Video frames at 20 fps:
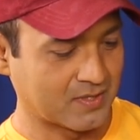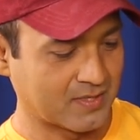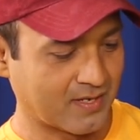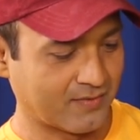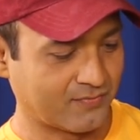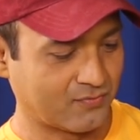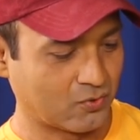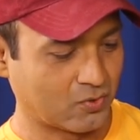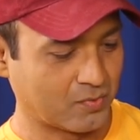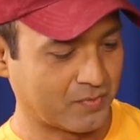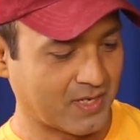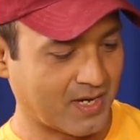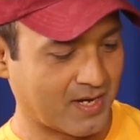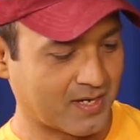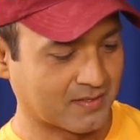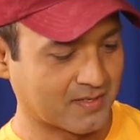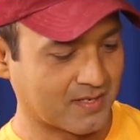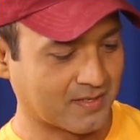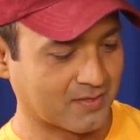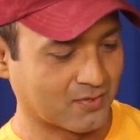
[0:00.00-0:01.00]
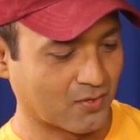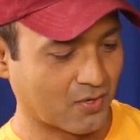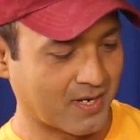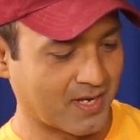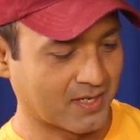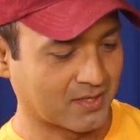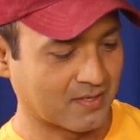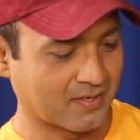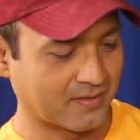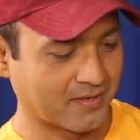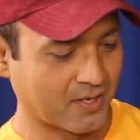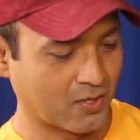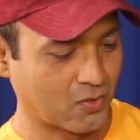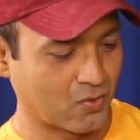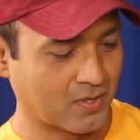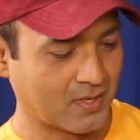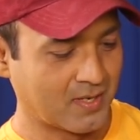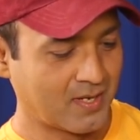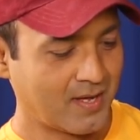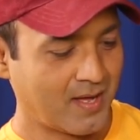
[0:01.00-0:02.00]
Saifu, to be asking this on national
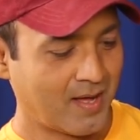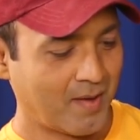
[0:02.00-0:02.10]
radio.